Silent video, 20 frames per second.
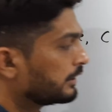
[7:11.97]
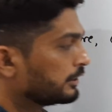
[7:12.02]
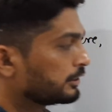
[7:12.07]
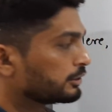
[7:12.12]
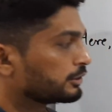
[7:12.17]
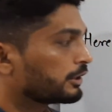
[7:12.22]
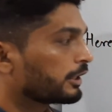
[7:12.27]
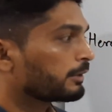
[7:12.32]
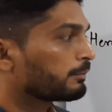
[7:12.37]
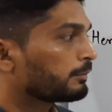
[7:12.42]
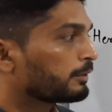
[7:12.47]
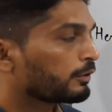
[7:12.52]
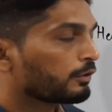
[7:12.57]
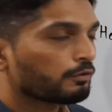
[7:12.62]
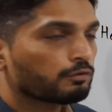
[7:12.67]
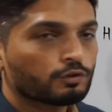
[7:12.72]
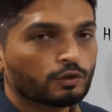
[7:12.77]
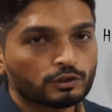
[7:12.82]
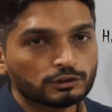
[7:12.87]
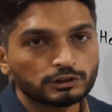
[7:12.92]
statement
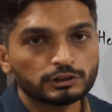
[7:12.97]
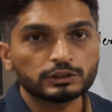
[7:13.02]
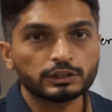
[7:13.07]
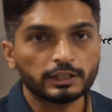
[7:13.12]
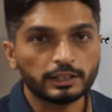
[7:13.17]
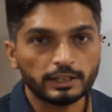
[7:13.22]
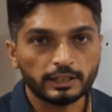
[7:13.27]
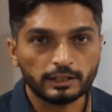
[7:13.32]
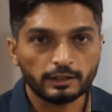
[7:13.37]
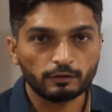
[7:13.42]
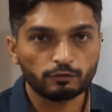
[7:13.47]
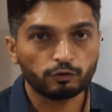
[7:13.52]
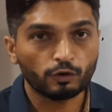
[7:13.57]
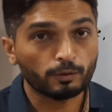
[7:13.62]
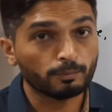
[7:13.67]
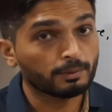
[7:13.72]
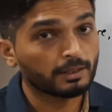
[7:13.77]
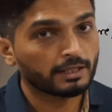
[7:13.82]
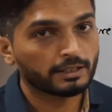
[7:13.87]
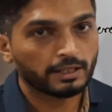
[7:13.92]
of Cauchy's integral
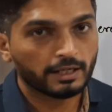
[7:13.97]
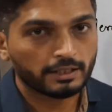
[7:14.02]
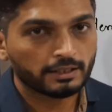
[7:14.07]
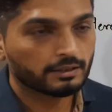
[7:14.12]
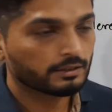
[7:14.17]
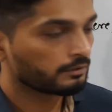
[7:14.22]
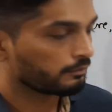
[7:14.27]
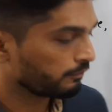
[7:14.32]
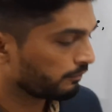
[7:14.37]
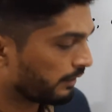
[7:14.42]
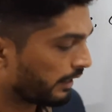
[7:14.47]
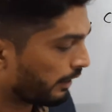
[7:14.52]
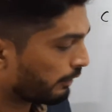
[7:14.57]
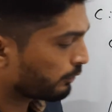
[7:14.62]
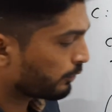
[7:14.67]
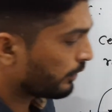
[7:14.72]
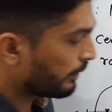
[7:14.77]
formula that we have to